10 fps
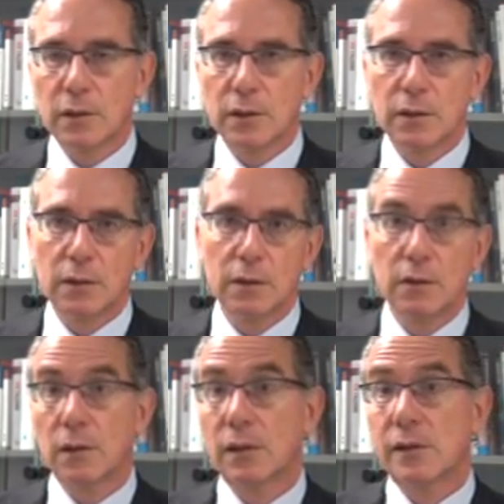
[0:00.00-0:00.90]

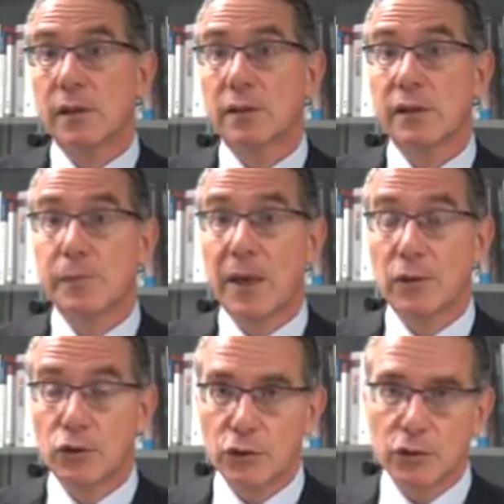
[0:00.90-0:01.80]
let's say, the
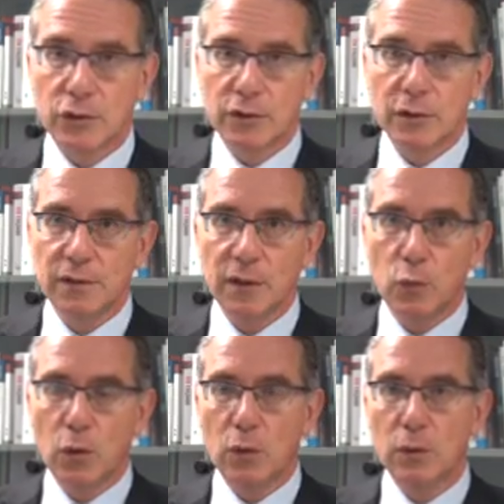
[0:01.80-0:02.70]
Spanish Civil
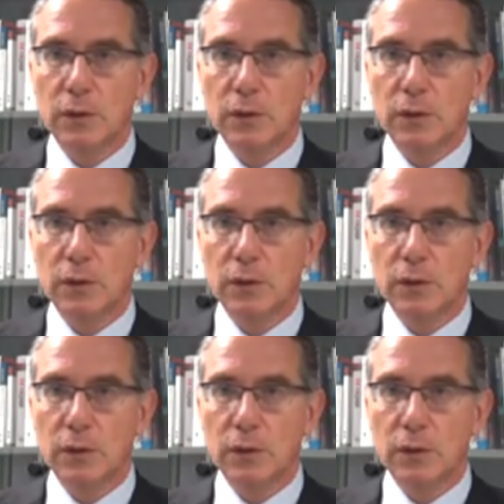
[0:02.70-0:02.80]
War,